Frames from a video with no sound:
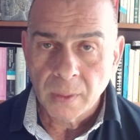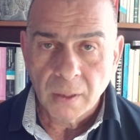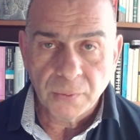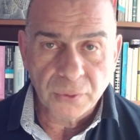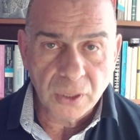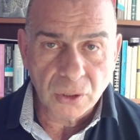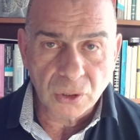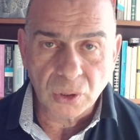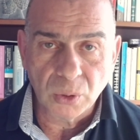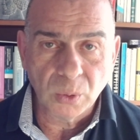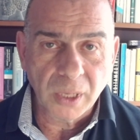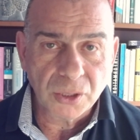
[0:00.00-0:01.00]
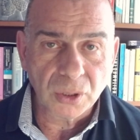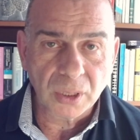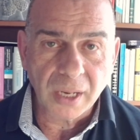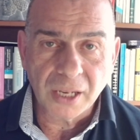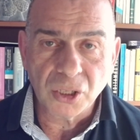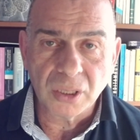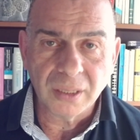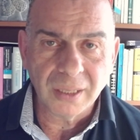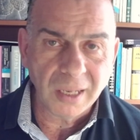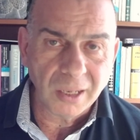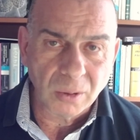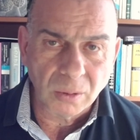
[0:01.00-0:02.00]
free school education and
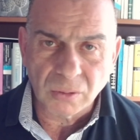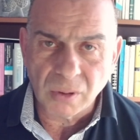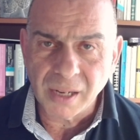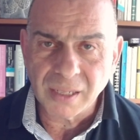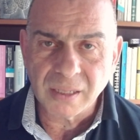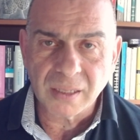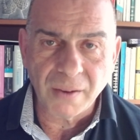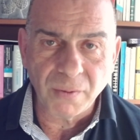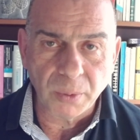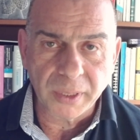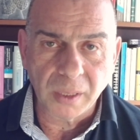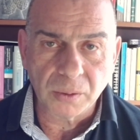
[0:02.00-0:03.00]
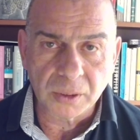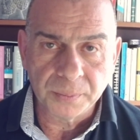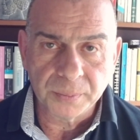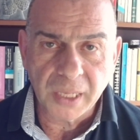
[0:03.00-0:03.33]
equal rights as everyone else.